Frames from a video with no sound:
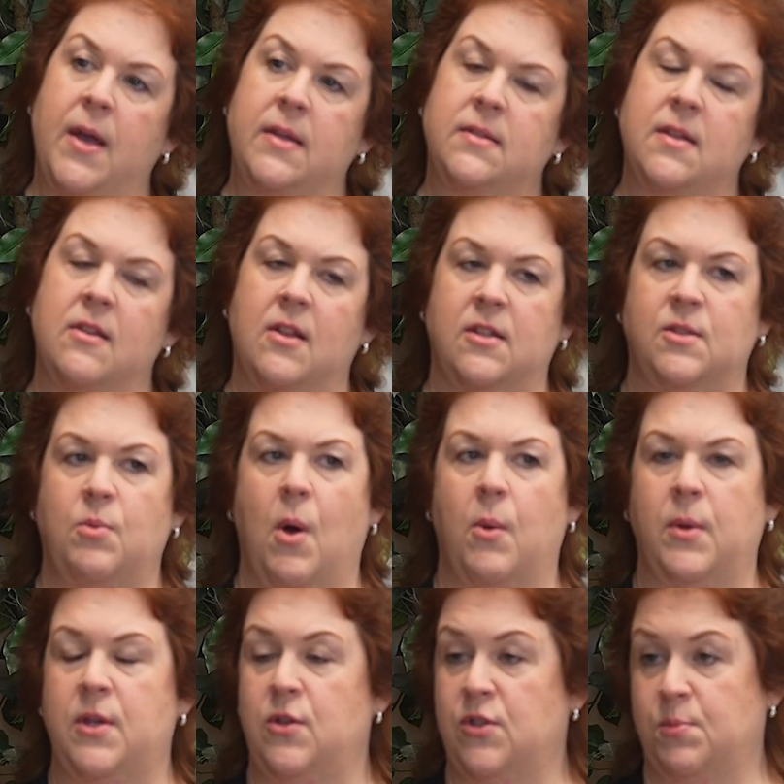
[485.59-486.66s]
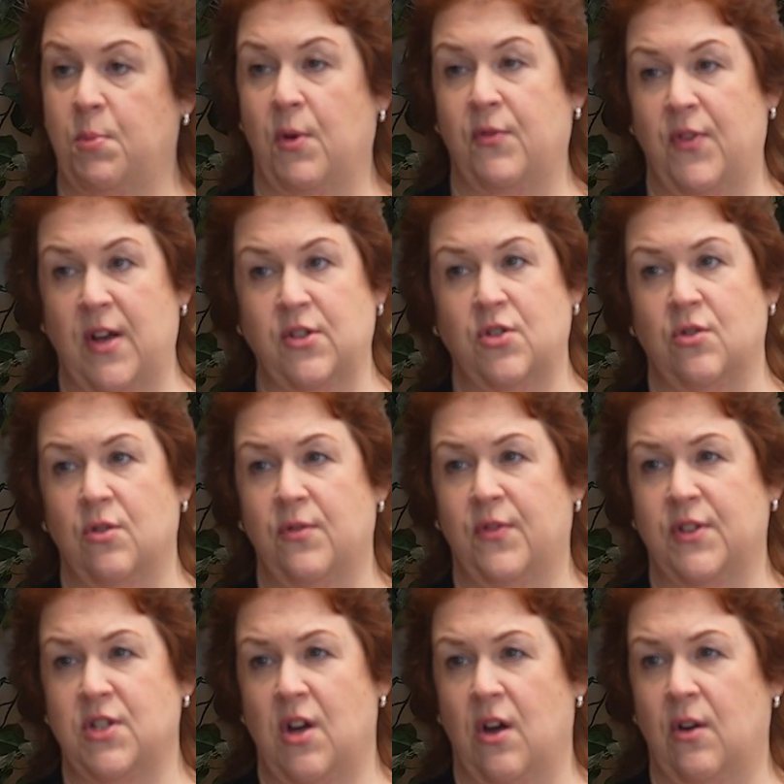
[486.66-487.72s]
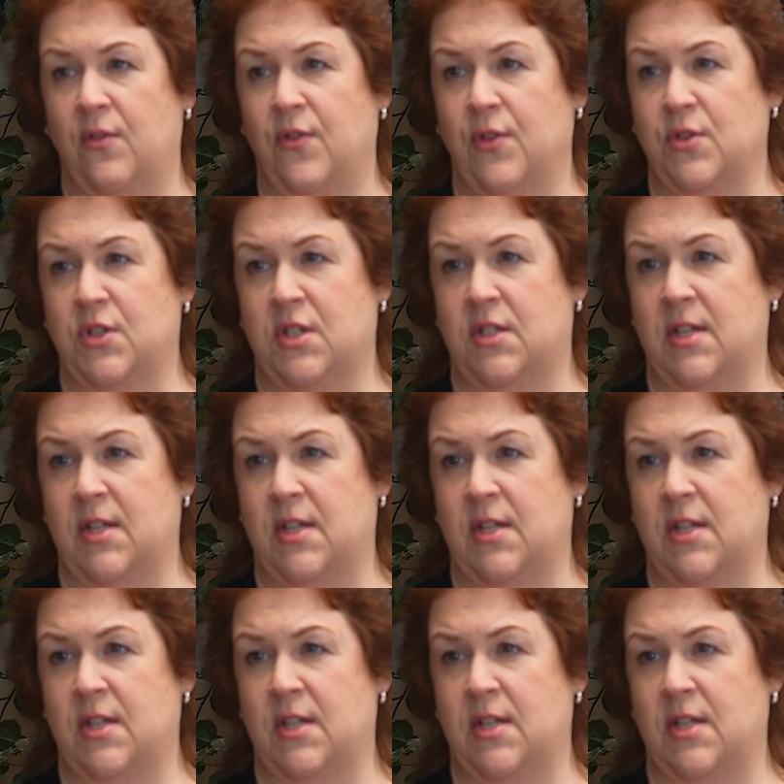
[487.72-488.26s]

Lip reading: And that's why we use professional photographers to take